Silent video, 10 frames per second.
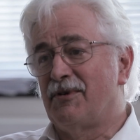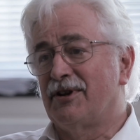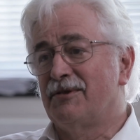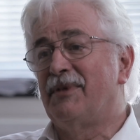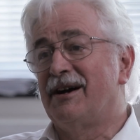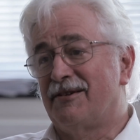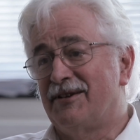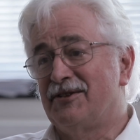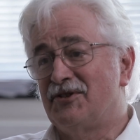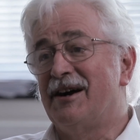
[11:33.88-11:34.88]
swallowed by a
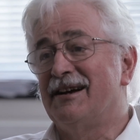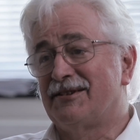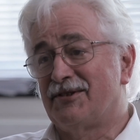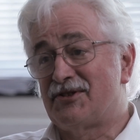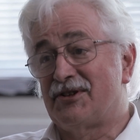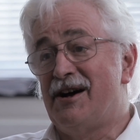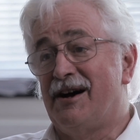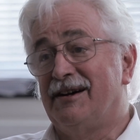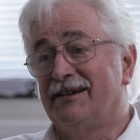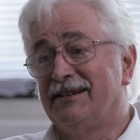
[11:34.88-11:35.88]
red giant
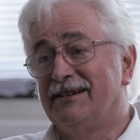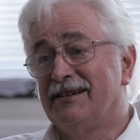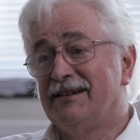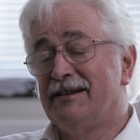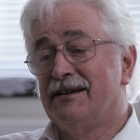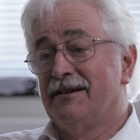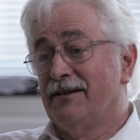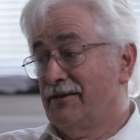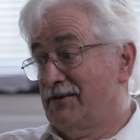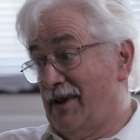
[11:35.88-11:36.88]
star.
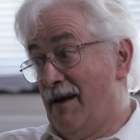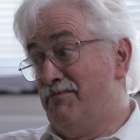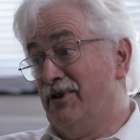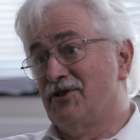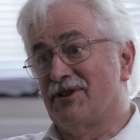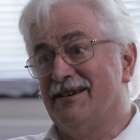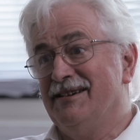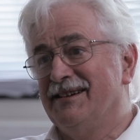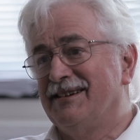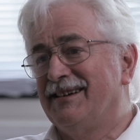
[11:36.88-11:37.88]
The
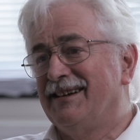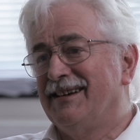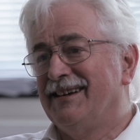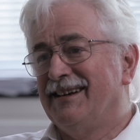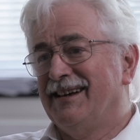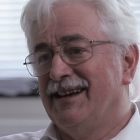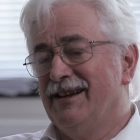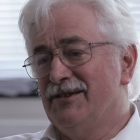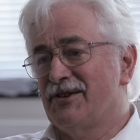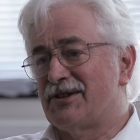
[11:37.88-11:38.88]
temperature
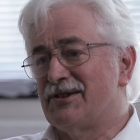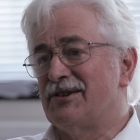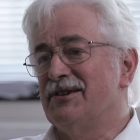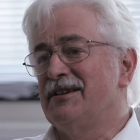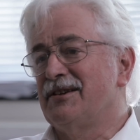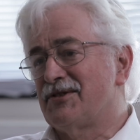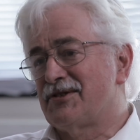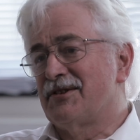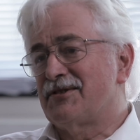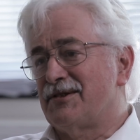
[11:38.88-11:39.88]
in the Saturnian
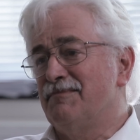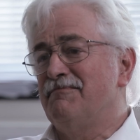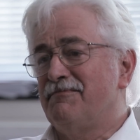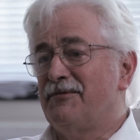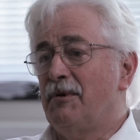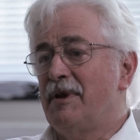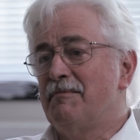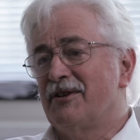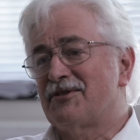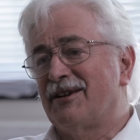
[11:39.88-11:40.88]
system will be
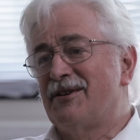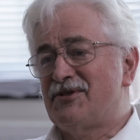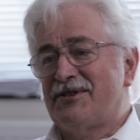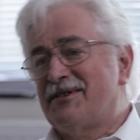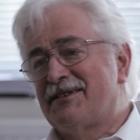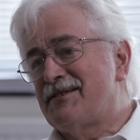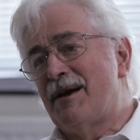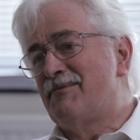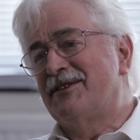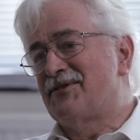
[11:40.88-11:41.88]
much closer to the
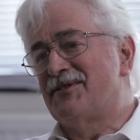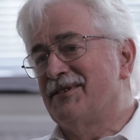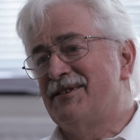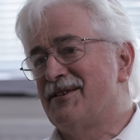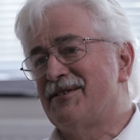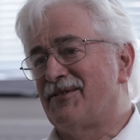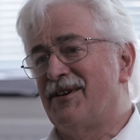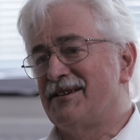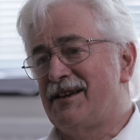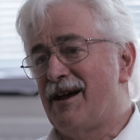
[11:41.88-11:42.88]
temperature at the Earth
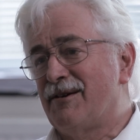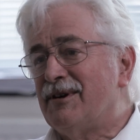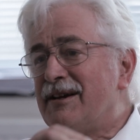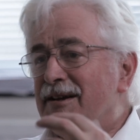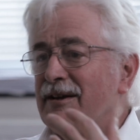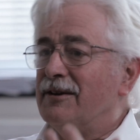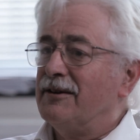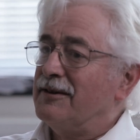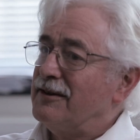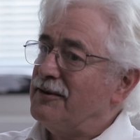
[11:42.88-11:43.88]
right now,
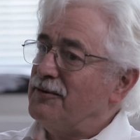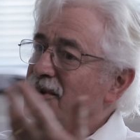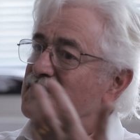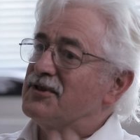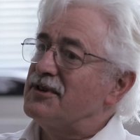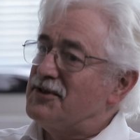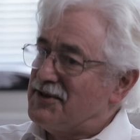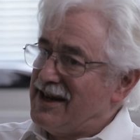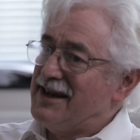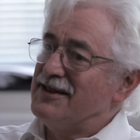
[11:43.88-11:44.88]
which
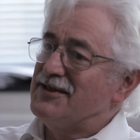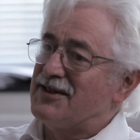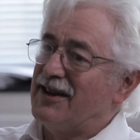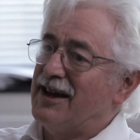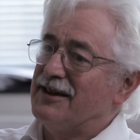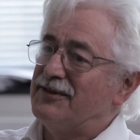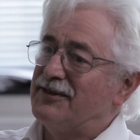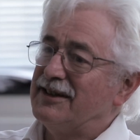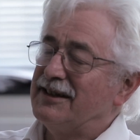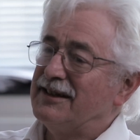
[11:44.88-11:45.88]
sustains life.